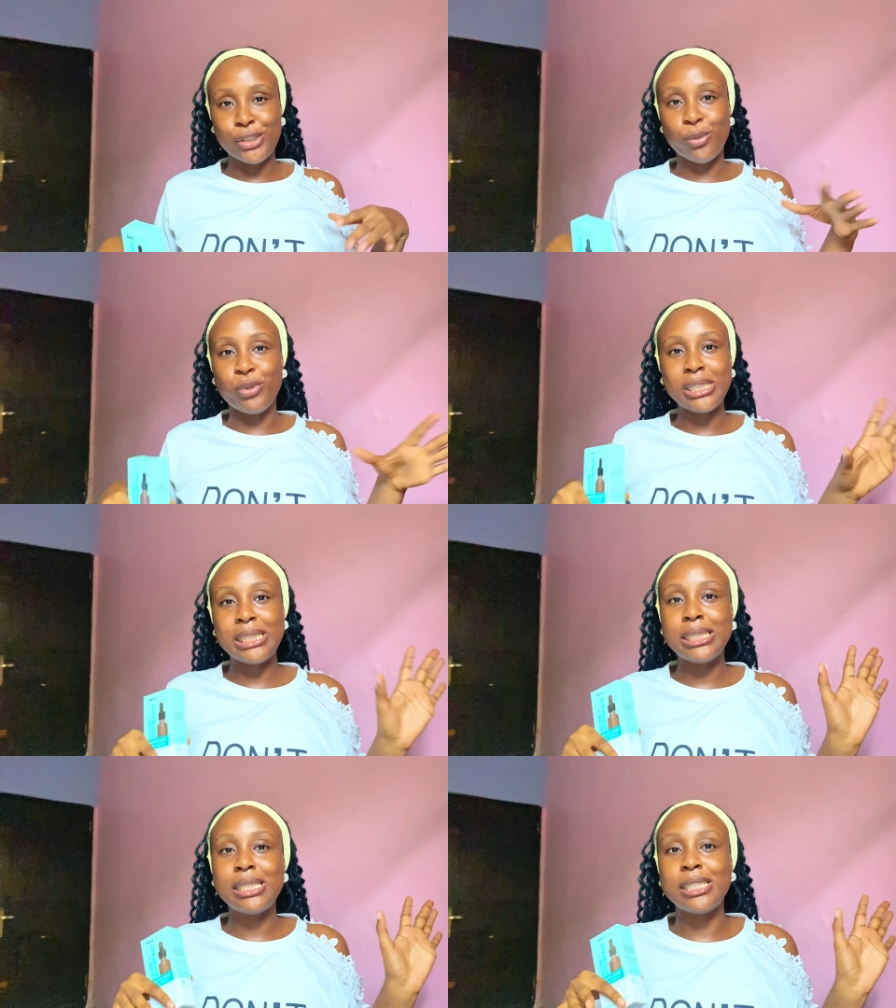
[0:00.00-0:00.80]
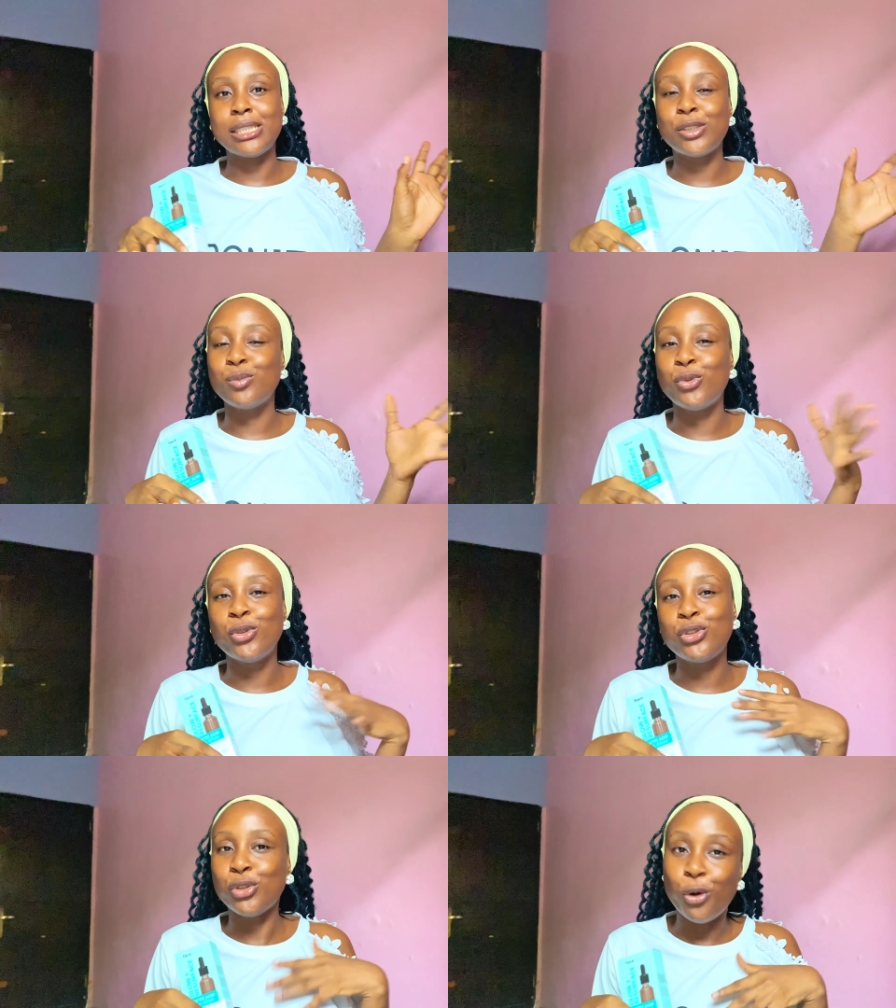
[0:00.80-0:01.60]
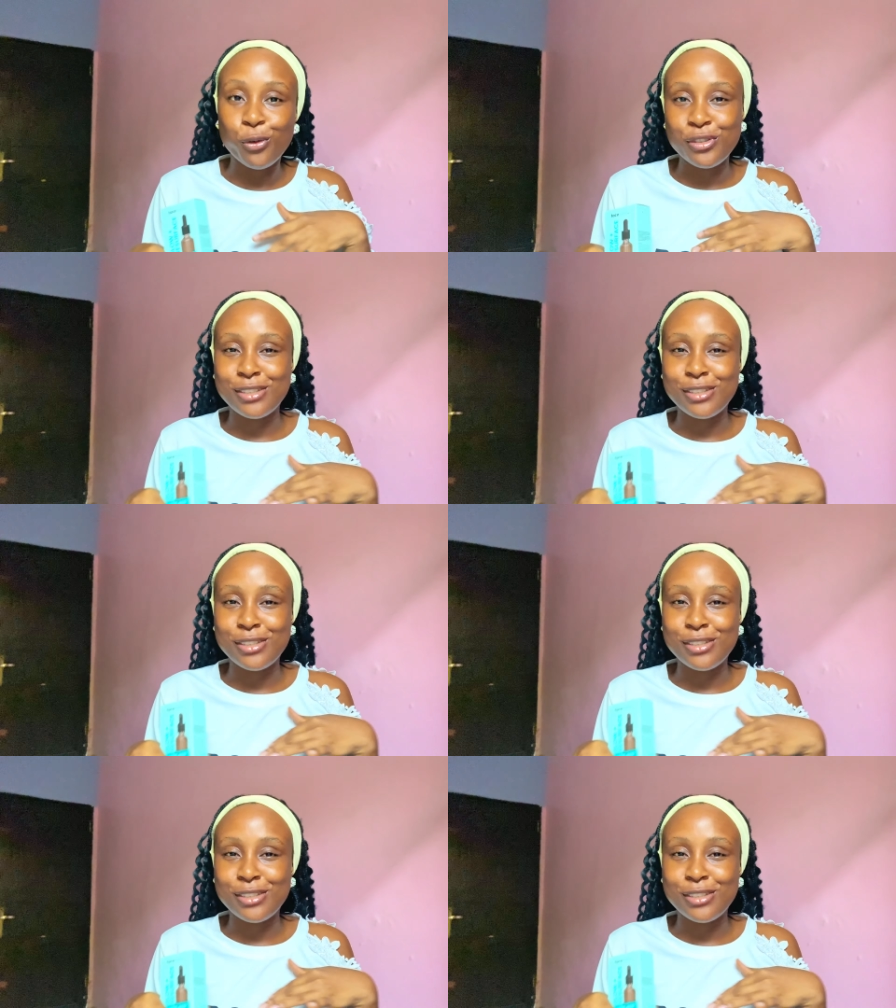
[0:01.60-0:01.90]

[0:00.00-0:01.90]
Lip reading: Your body is more tough,